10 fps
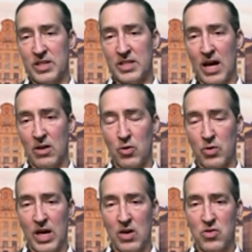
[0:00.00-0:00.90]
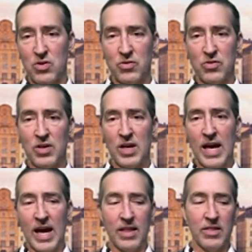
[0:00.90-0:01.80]
down locations
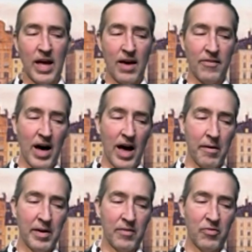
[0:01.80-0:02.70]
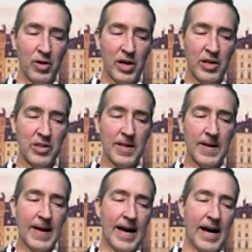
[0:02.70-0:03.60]
and they have a hiring freeze.
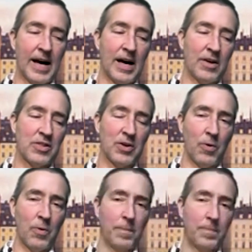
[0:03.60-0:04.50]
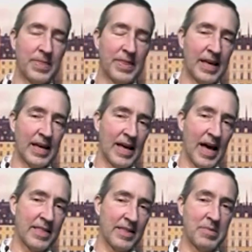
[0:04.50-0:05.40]
So
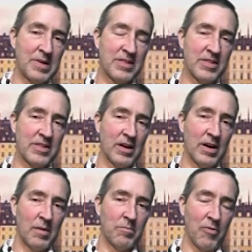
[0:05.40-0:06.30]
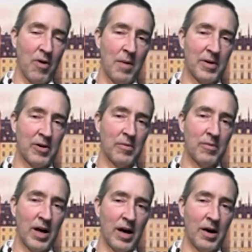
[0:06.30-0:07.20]
as a business barometer,
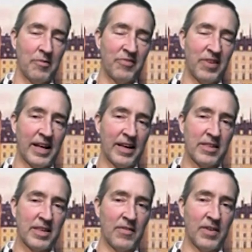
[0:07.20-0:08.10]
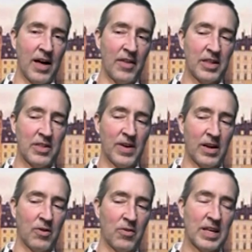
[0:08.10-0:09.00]
FEDEX giving out these
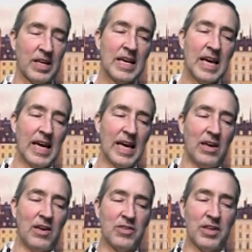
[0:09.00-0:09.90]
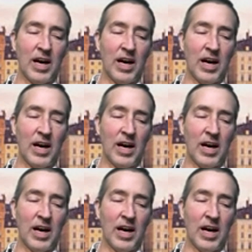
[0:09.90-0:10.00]
figures is